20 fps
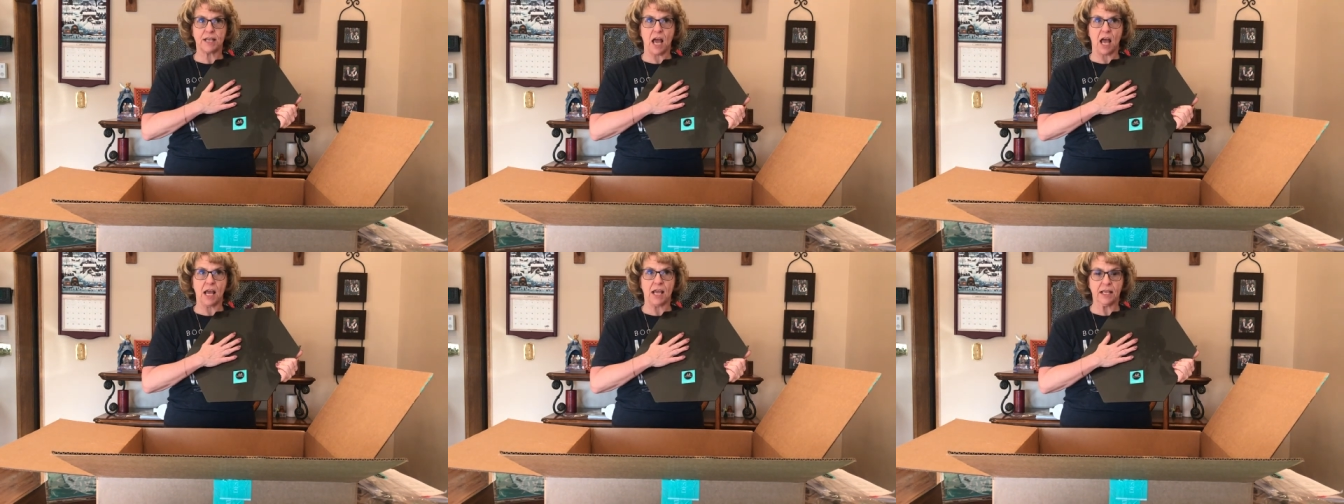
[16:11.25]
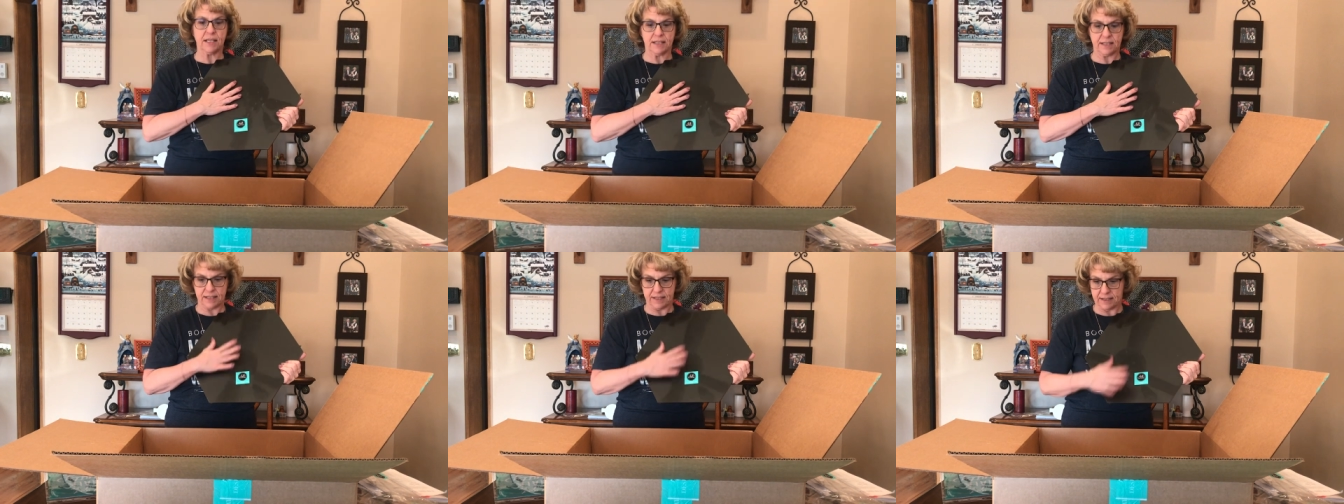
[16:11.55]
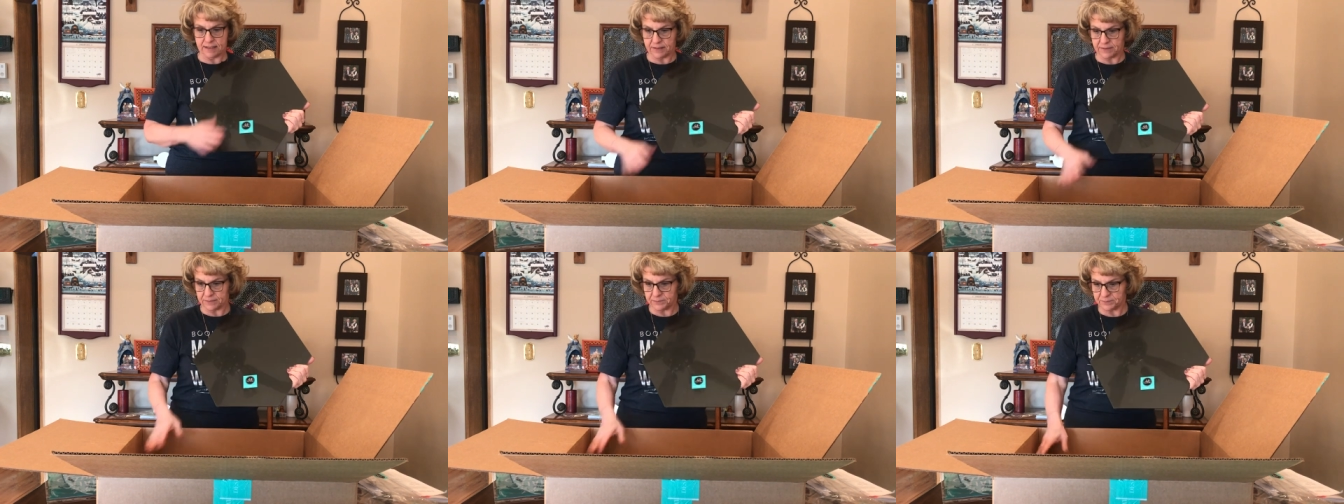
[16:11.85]
I am
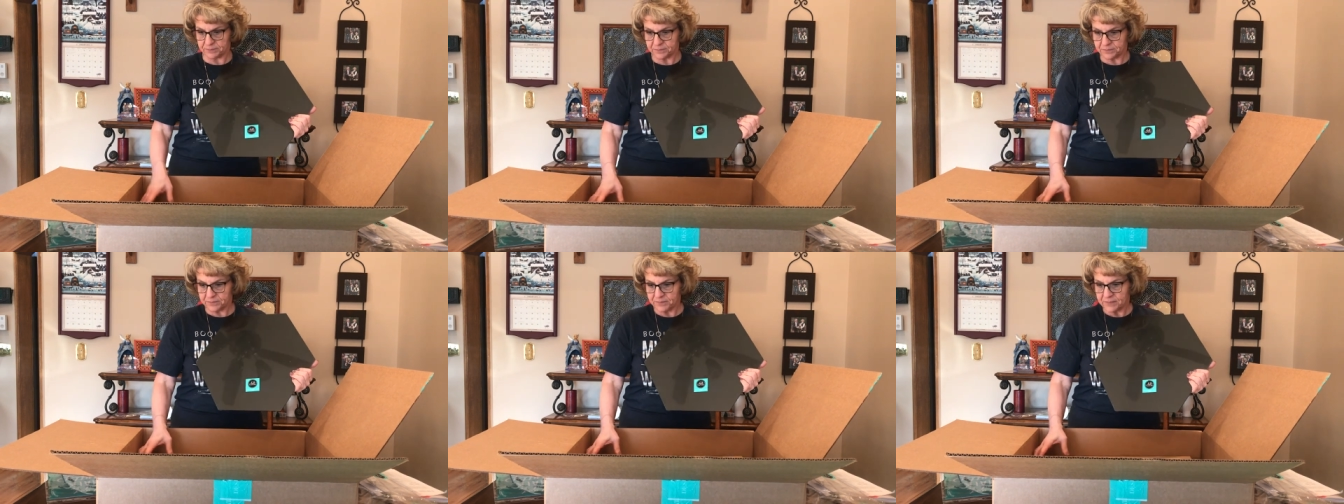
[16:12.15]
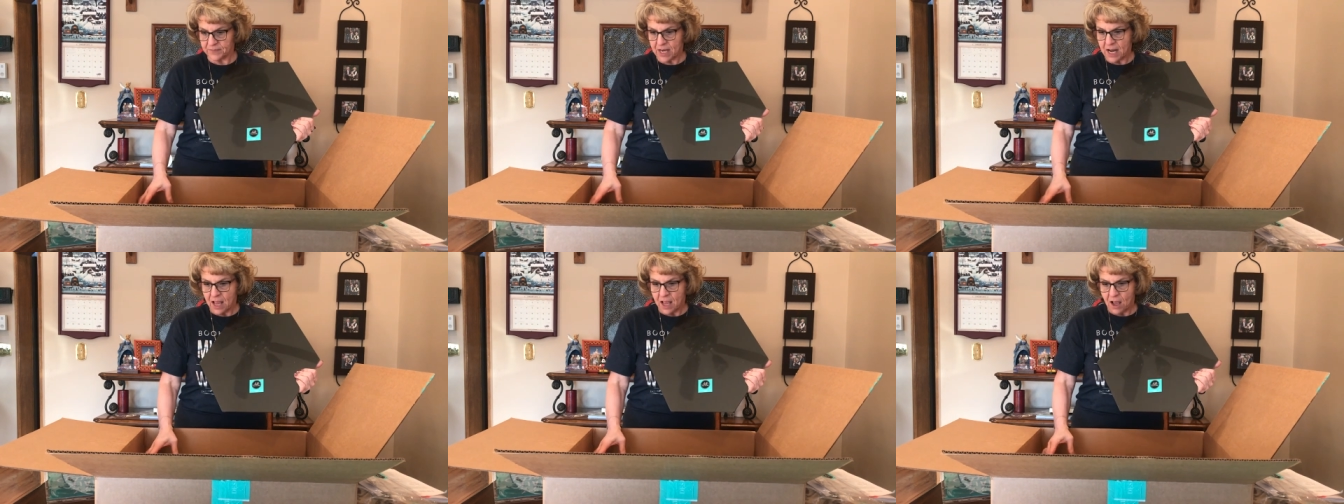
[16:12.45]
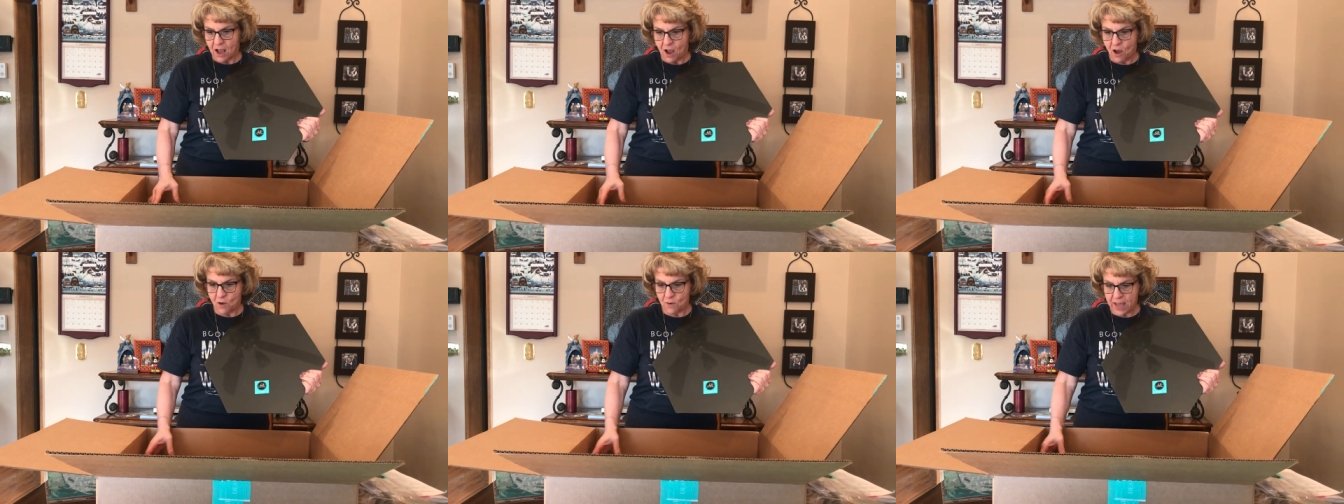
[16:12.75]
obsessed with it.